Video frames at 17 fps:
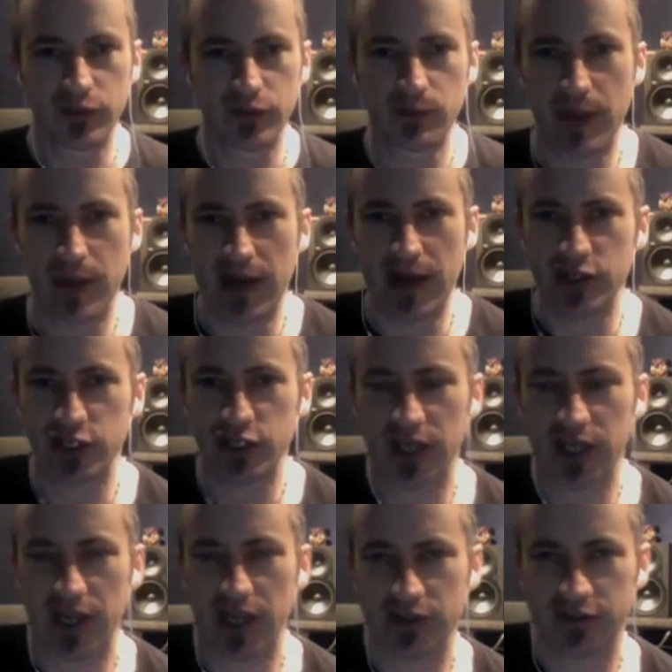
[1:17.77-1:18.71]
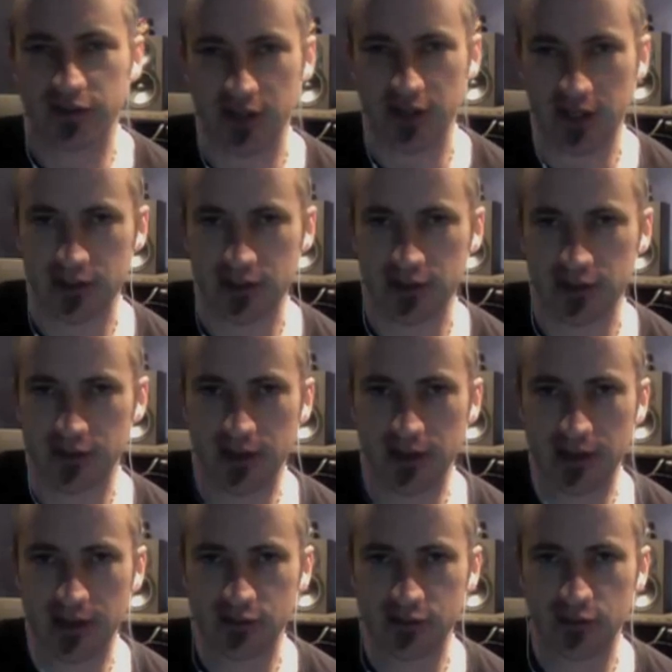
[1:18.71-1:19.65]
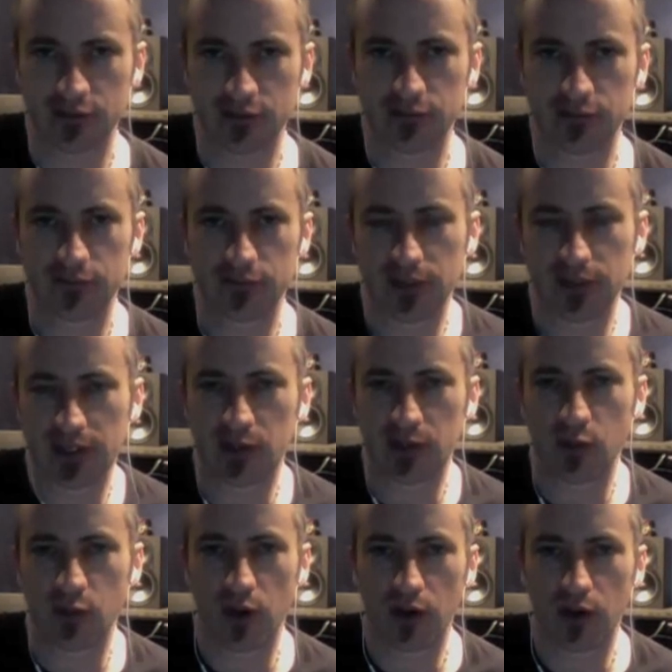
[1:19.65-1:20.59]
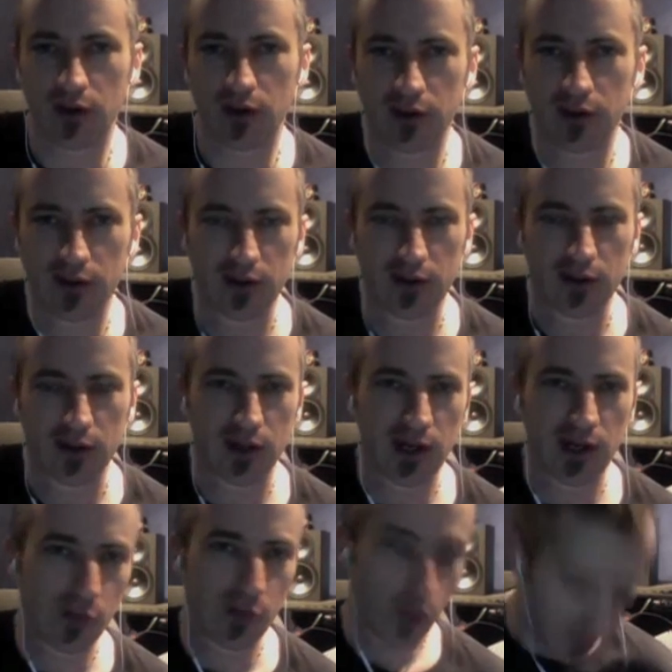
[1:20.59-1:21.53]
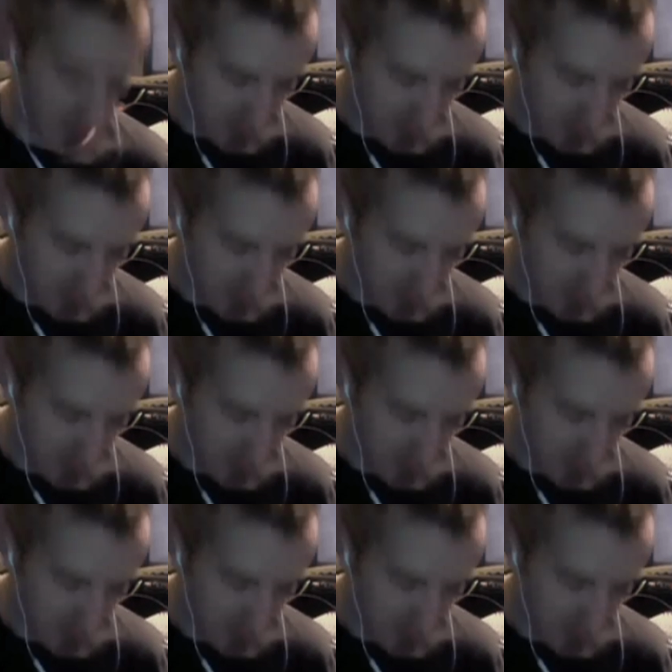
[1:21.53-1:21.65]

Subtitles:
managing gain stages and that sort of work with the